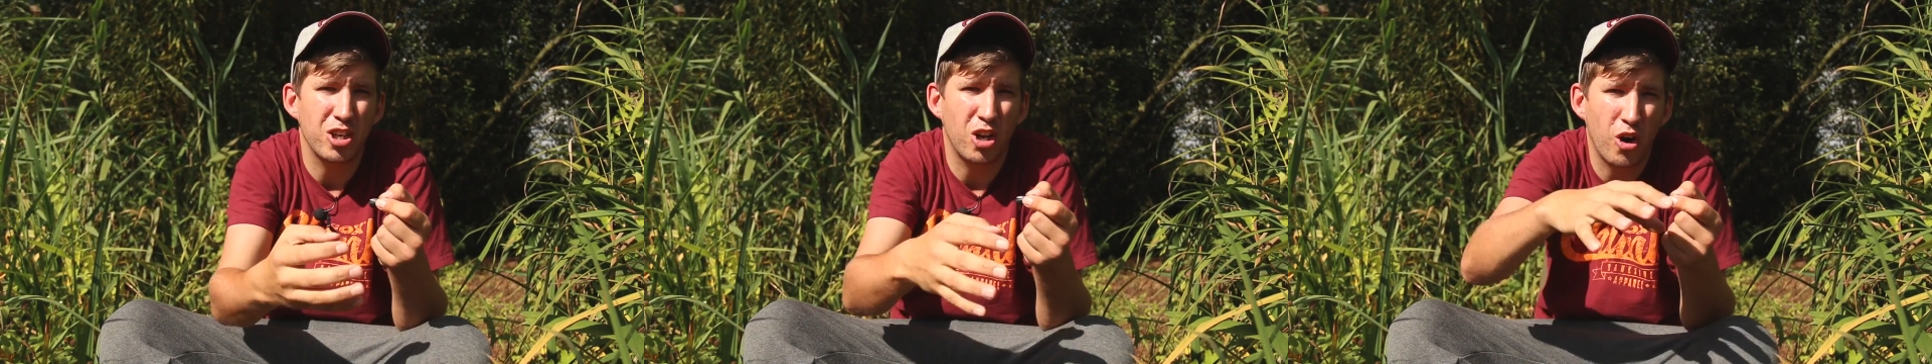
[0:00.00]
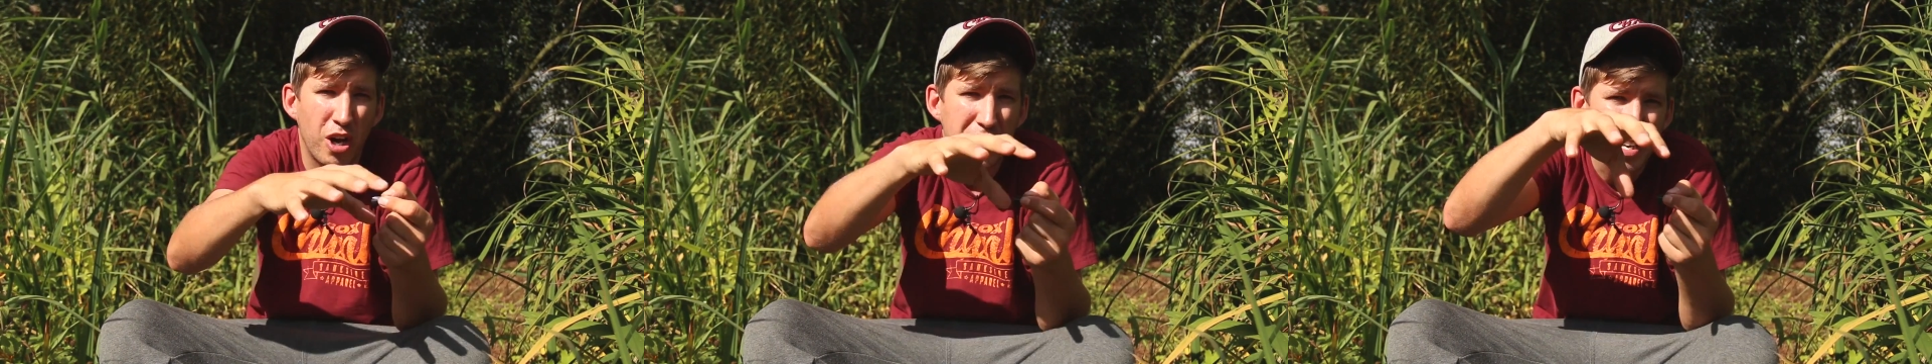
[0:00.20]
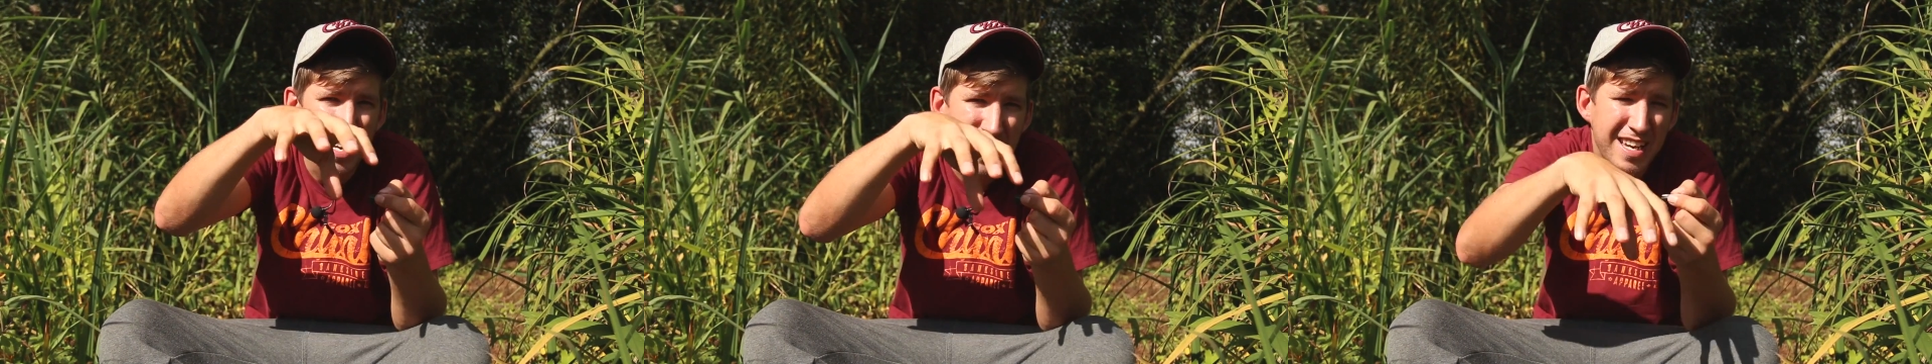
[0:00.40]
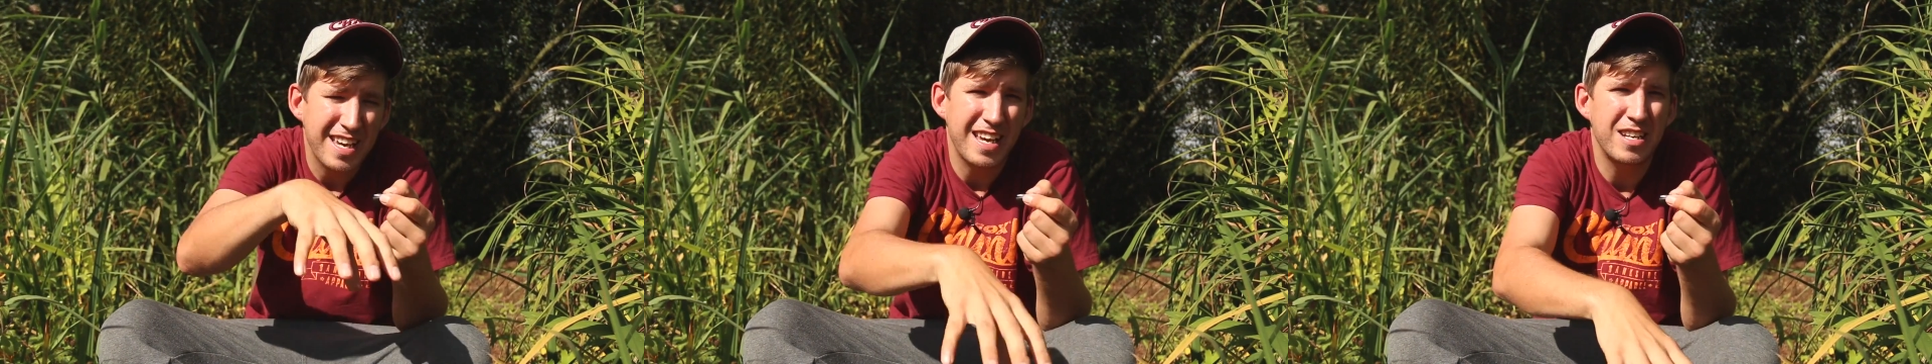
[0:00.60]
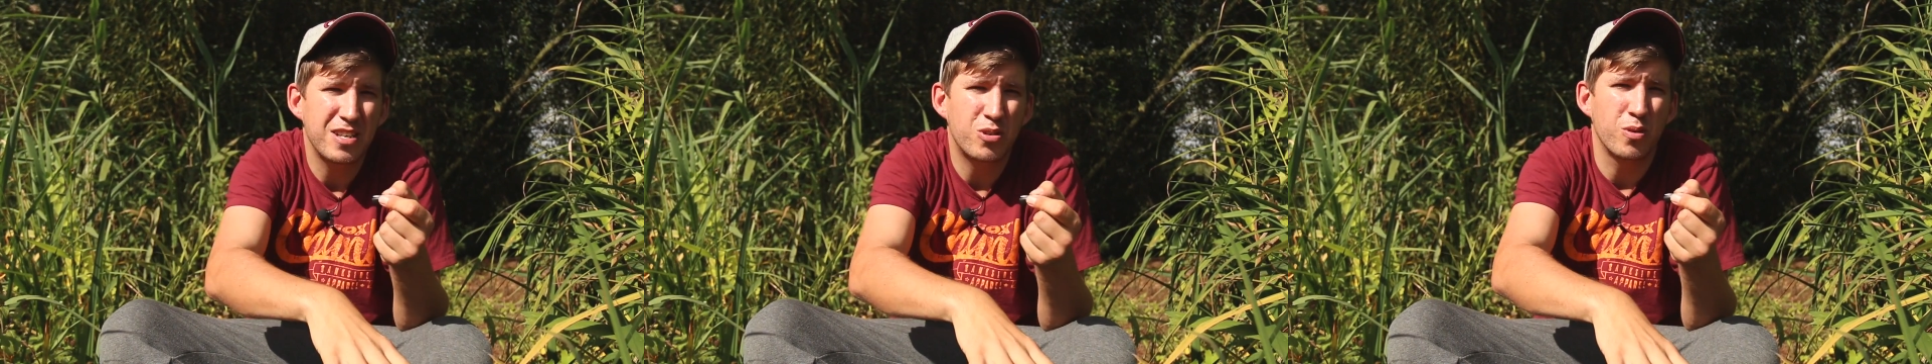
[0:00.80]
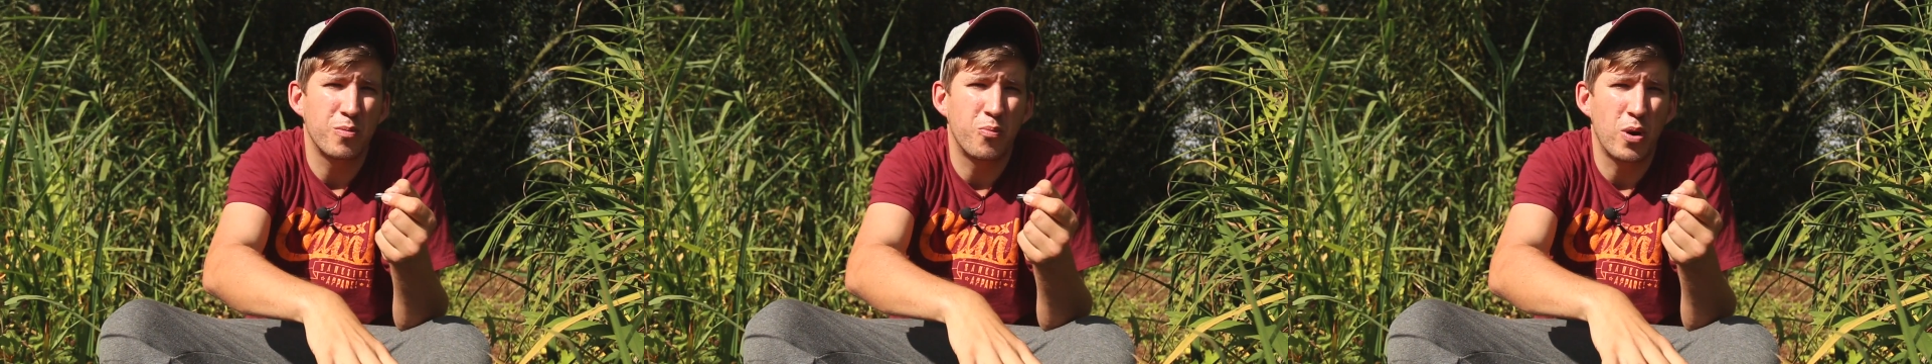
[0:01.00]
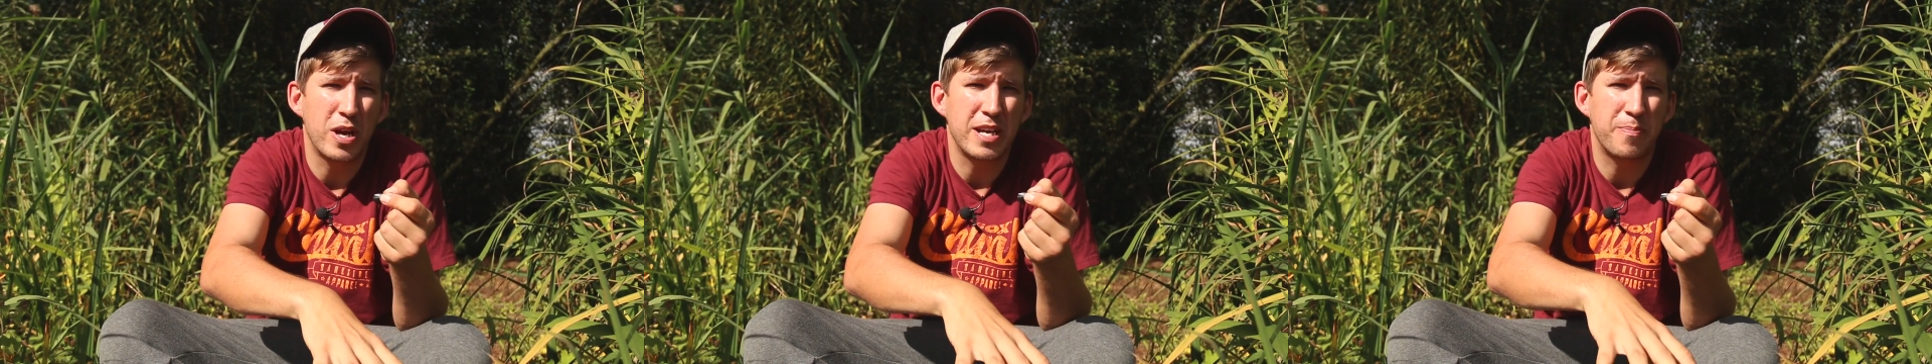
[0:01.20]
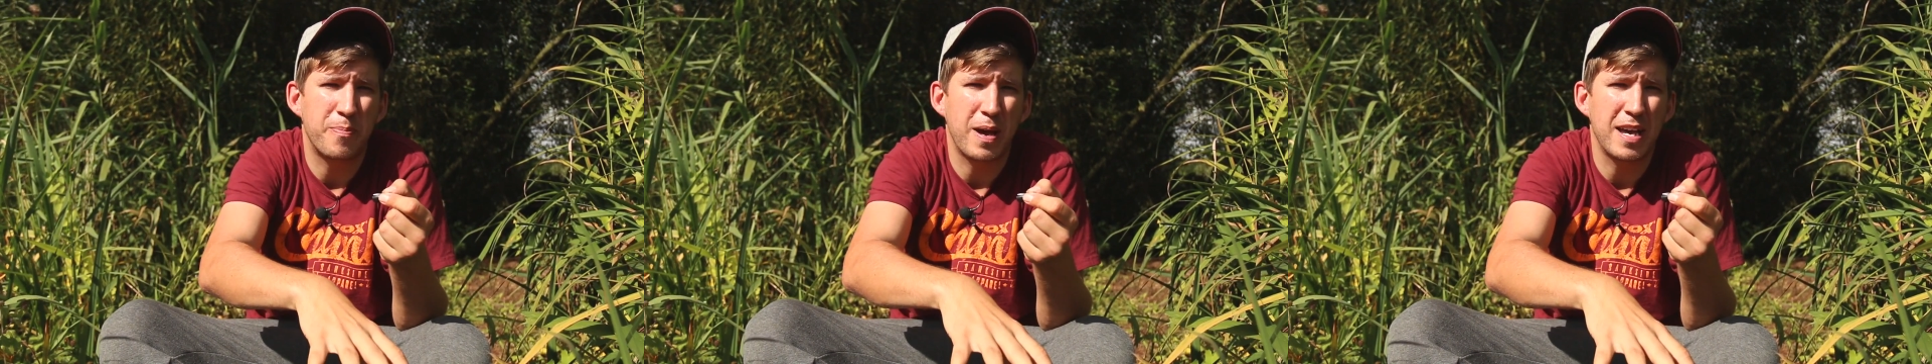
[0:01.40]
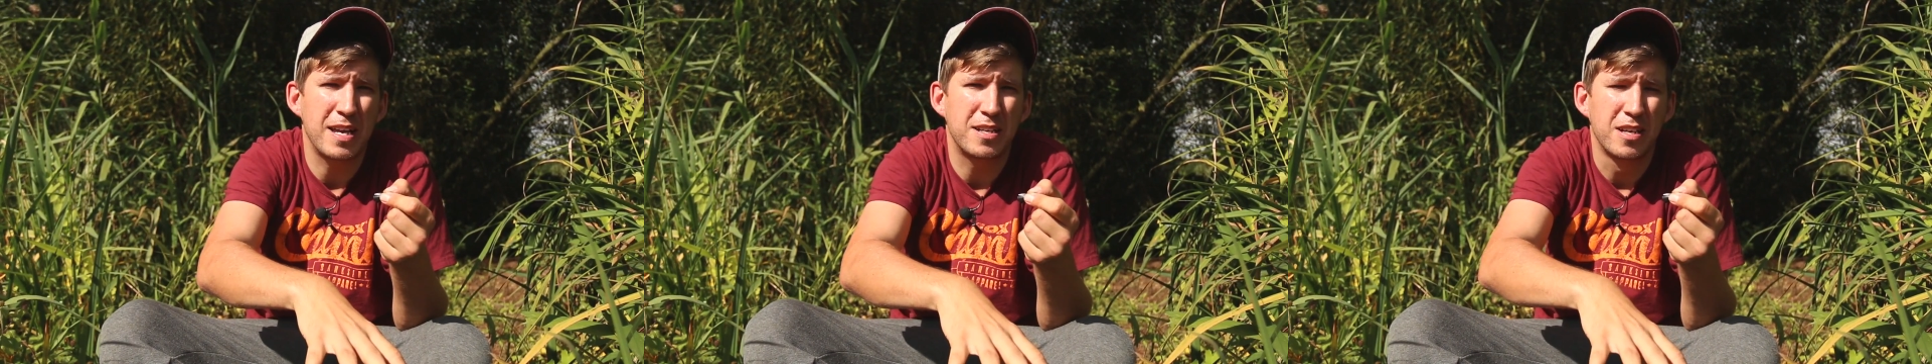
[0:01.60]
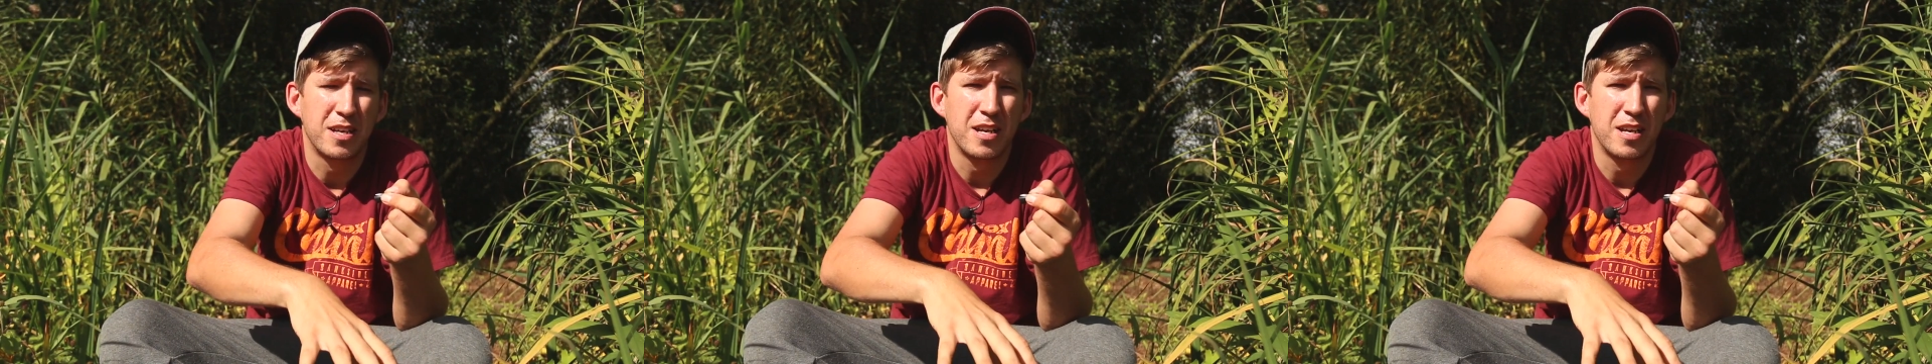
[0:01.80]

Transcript: line into a weed bed,